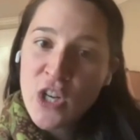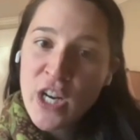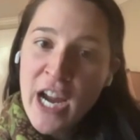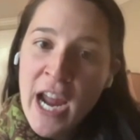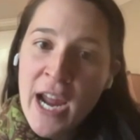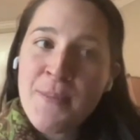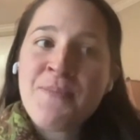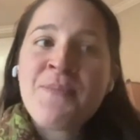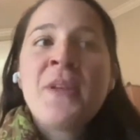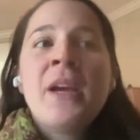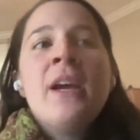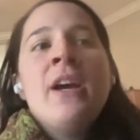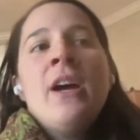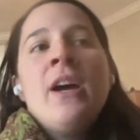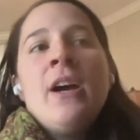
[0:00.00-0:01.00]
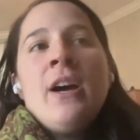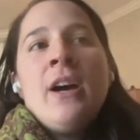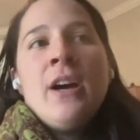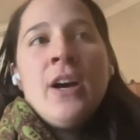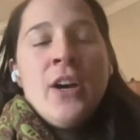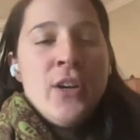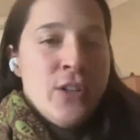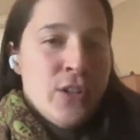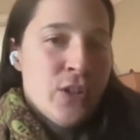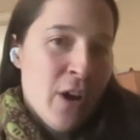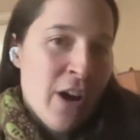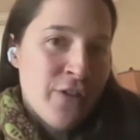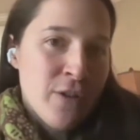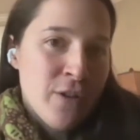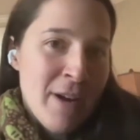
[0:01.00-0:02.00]
to create. So
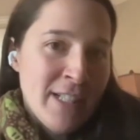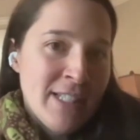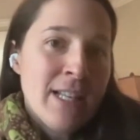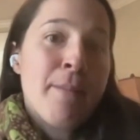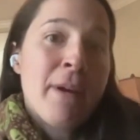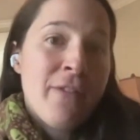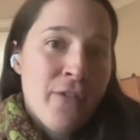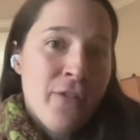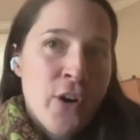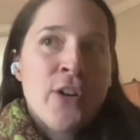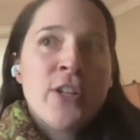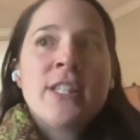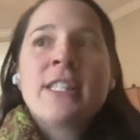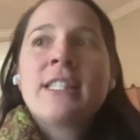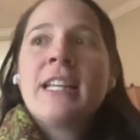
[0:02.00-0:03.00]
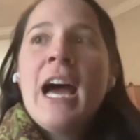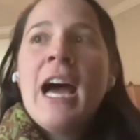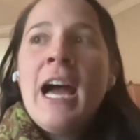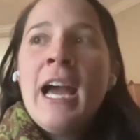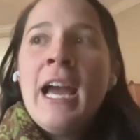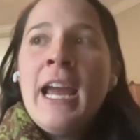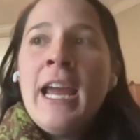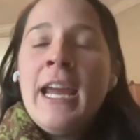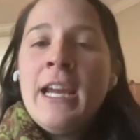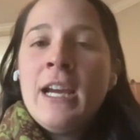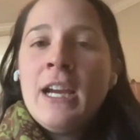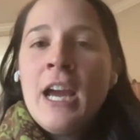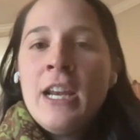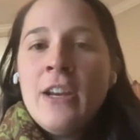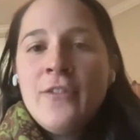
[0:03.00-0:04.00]
after my son, my first,
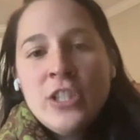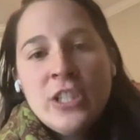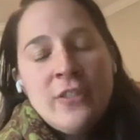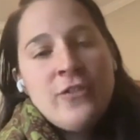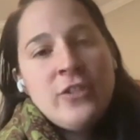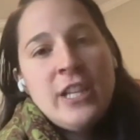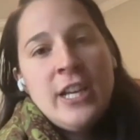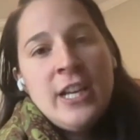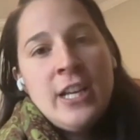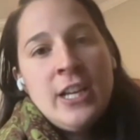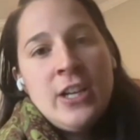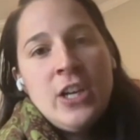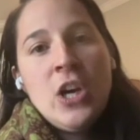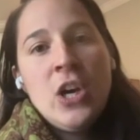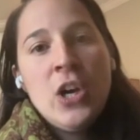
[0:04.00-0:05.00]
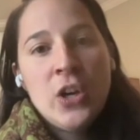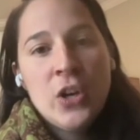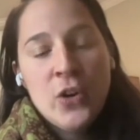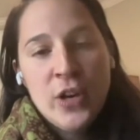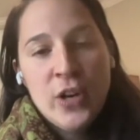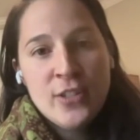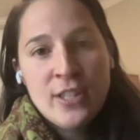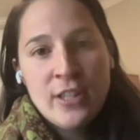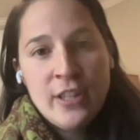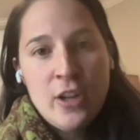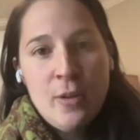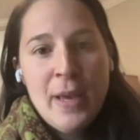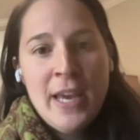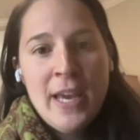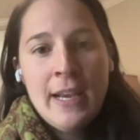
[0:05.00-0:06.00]
I kind of shifted careers a
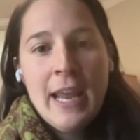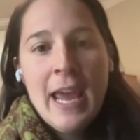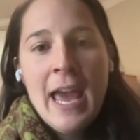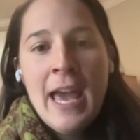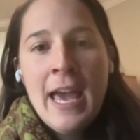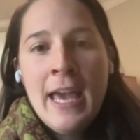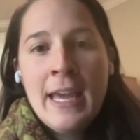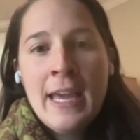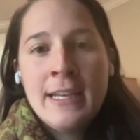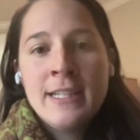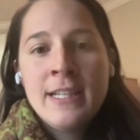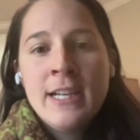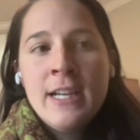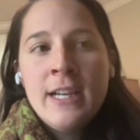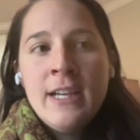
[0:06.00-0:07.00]
little bit and